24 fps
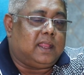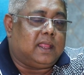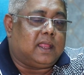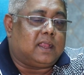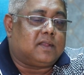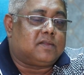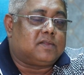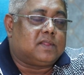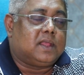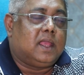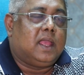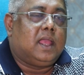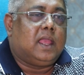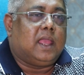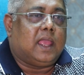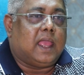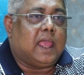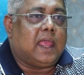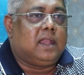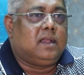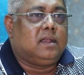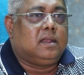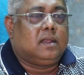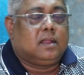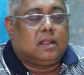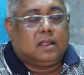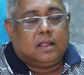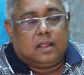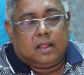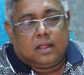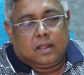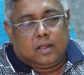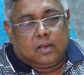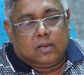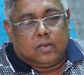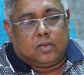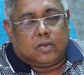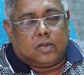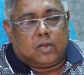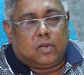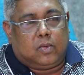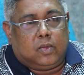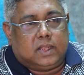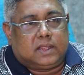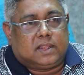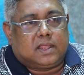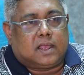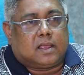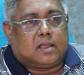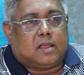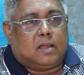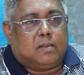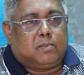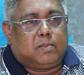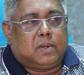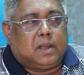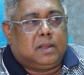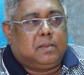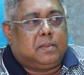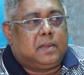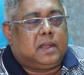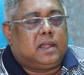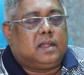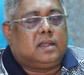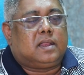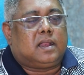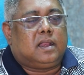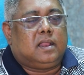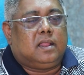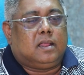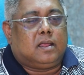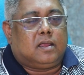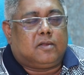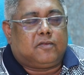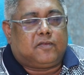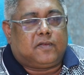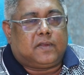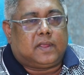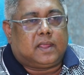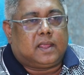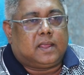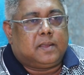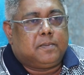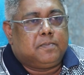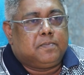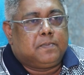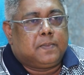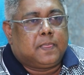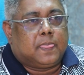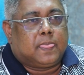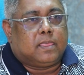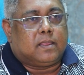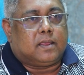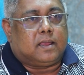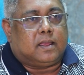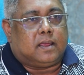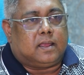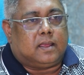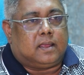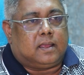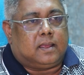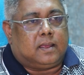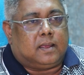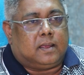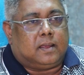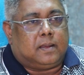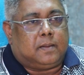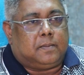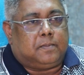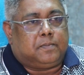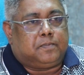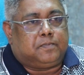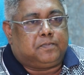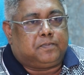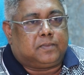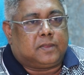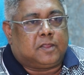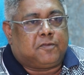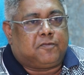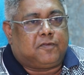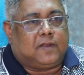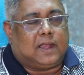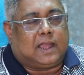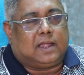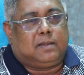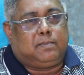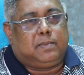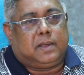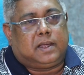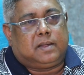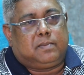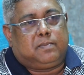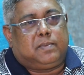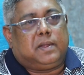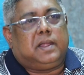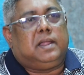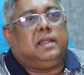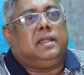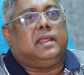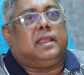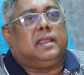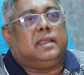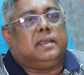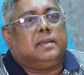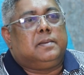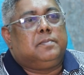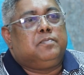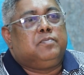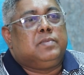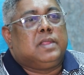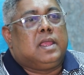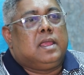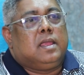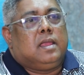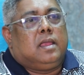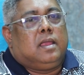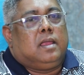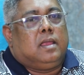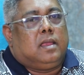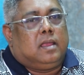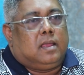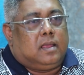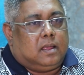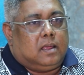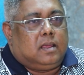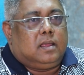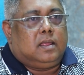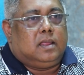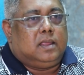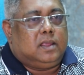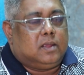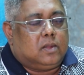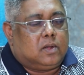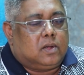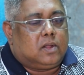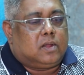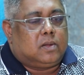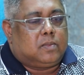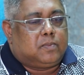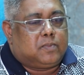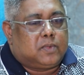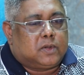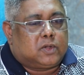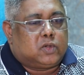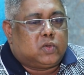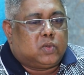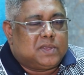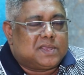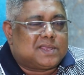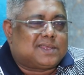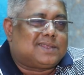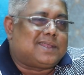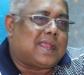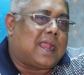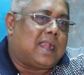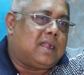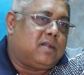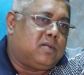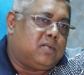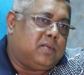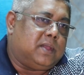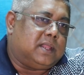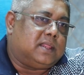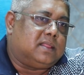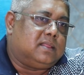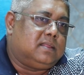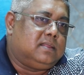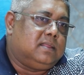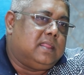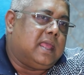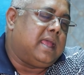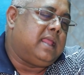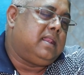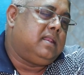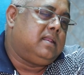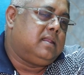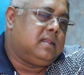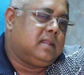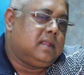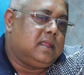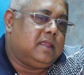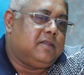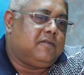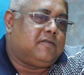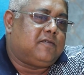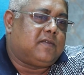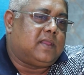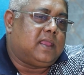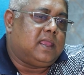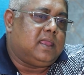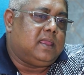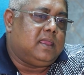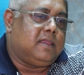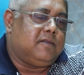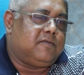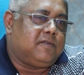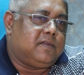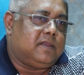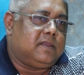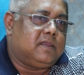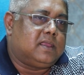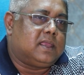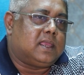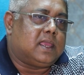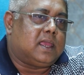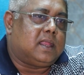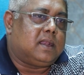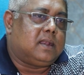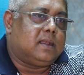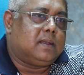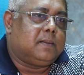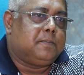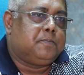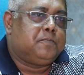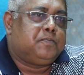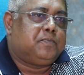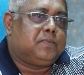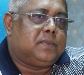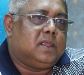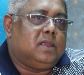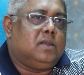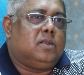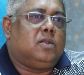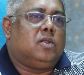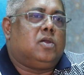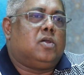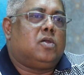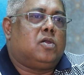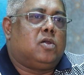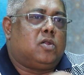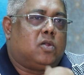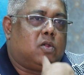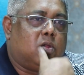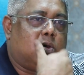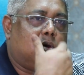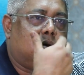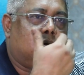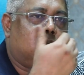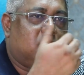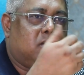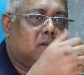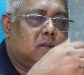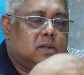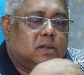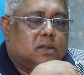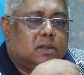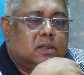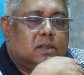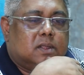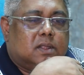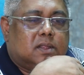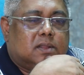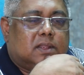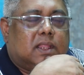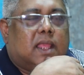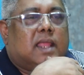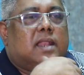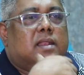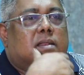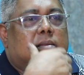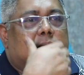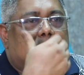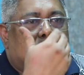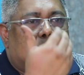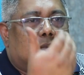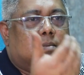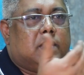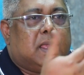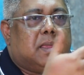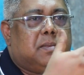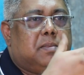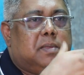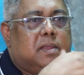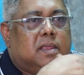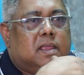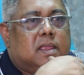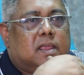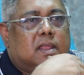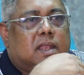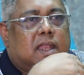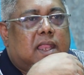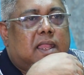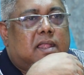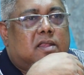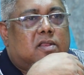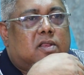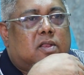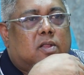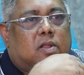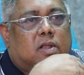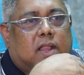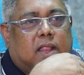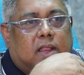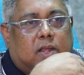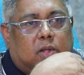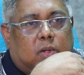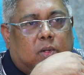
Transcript: areas, and with the complementary of a flatbed printing, to start with. Then if he can grow, then maybe later on